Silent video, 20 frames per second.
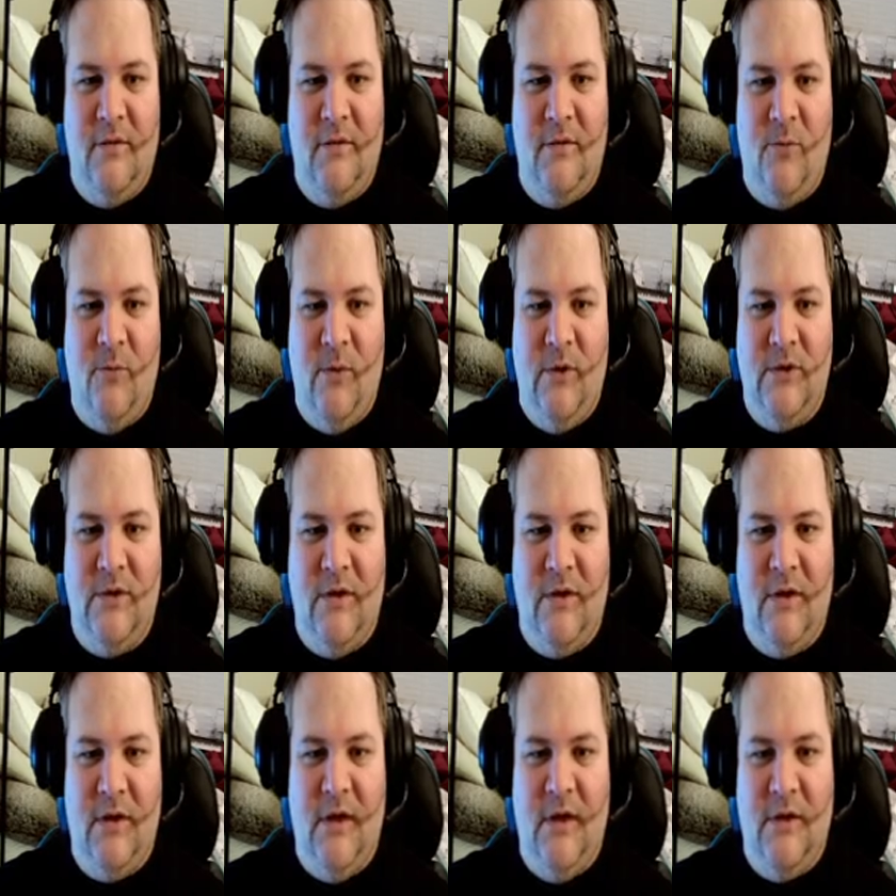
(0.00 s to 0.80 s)
Witch in
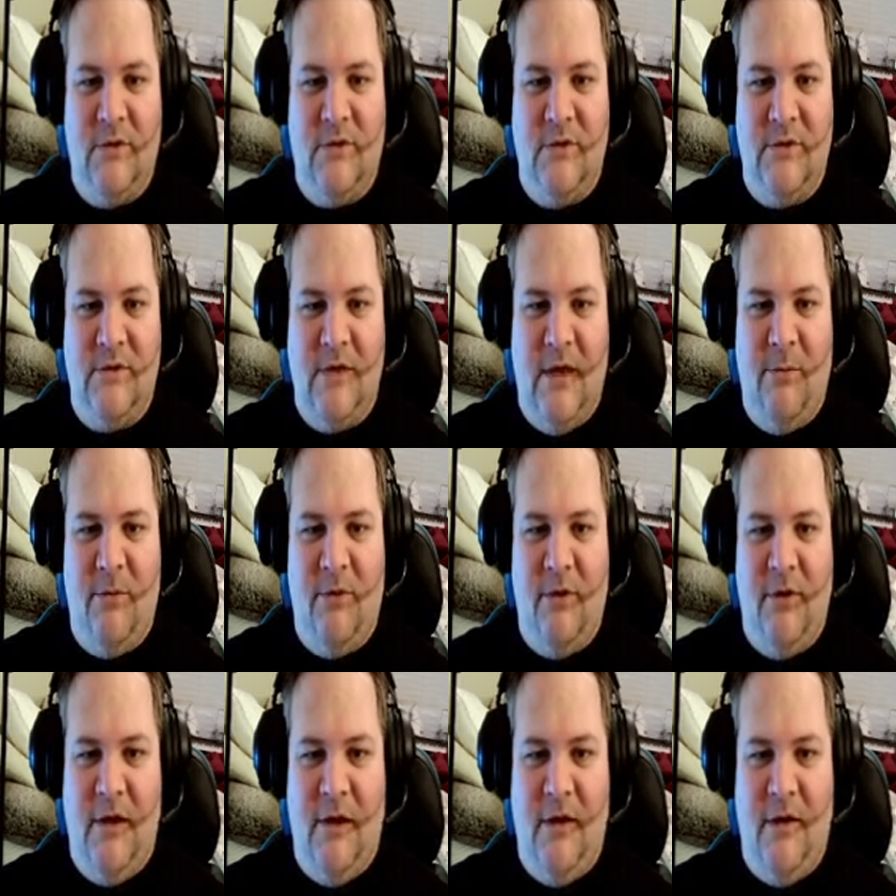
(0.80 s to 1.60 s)
the Kitchen is able
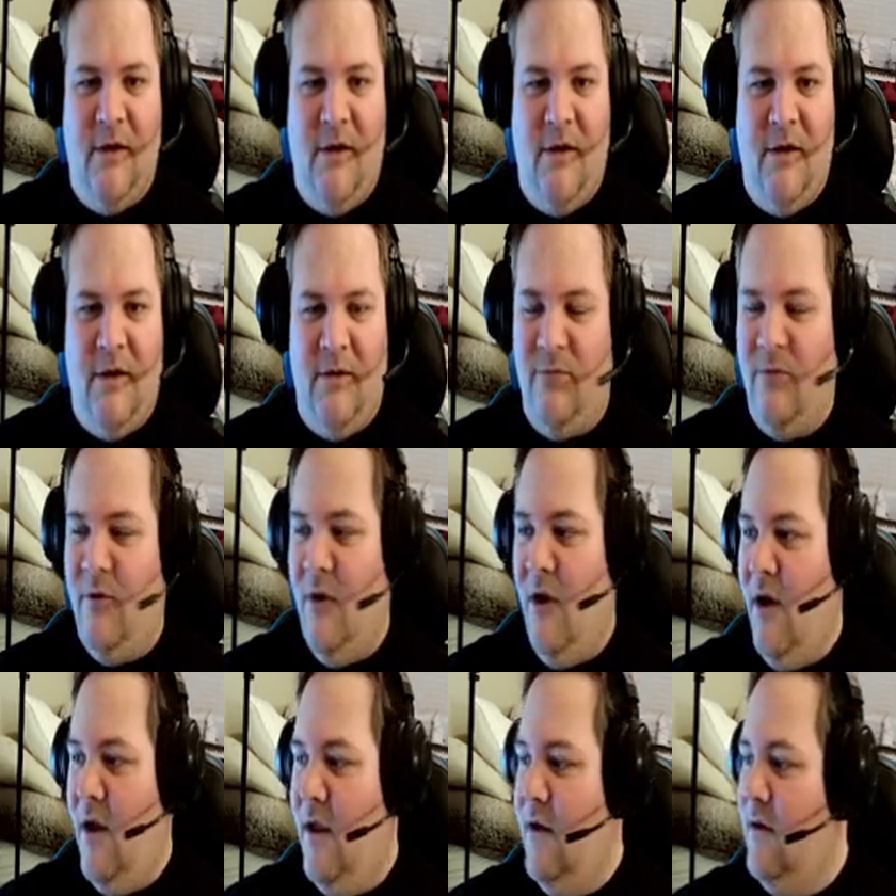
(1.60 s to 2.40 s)
to get on. If
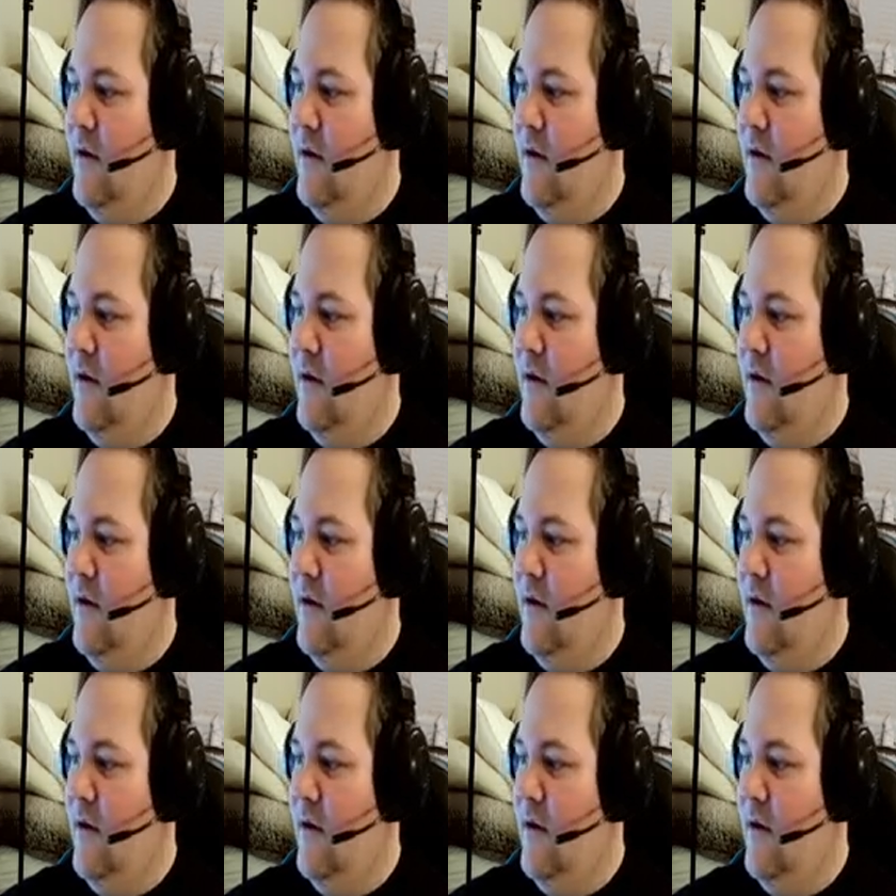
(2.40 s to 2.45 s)
not,